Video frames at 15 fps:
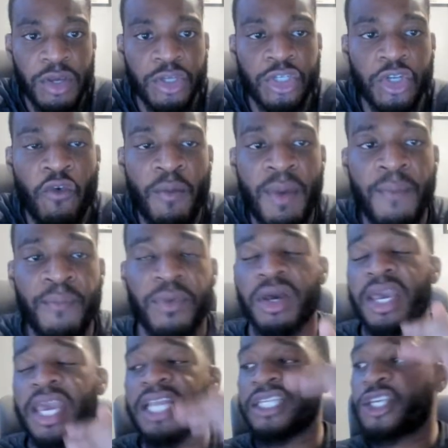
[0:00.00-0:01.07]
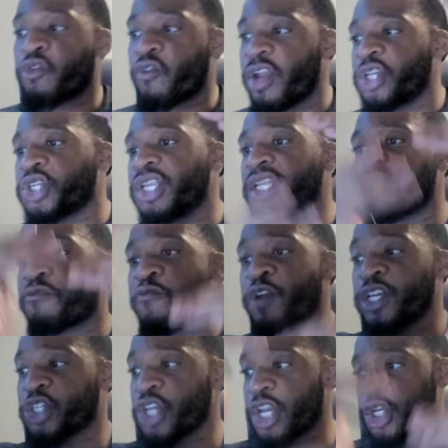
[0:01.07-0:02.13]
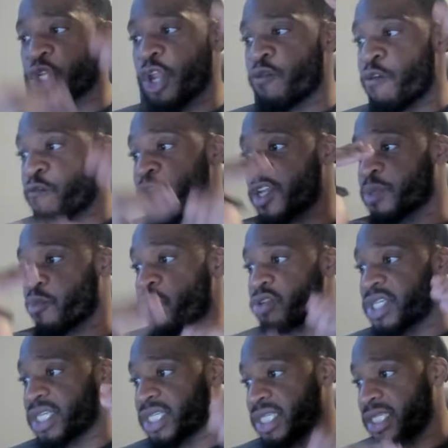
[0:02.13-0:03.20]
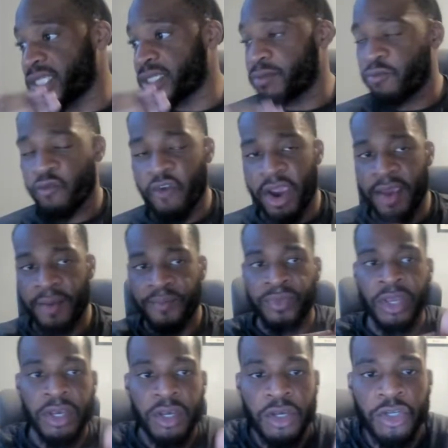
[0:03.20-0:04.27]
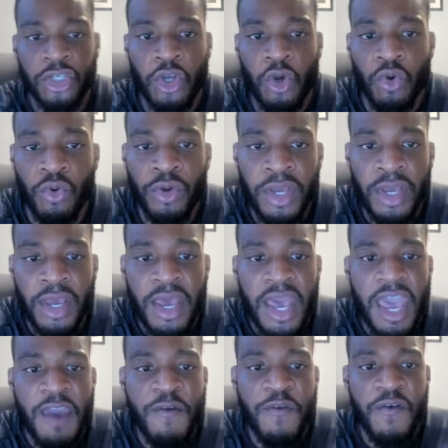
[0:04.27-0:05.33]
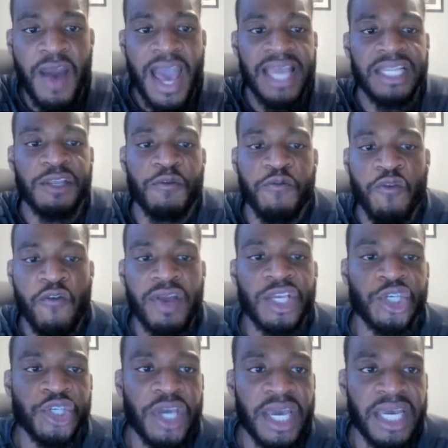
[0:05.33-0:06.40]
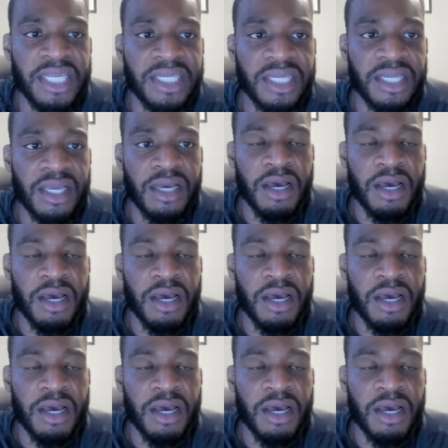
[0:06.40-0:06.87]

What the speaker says: So remember, integration and differentiation are reverse processes, right? So if I differentiated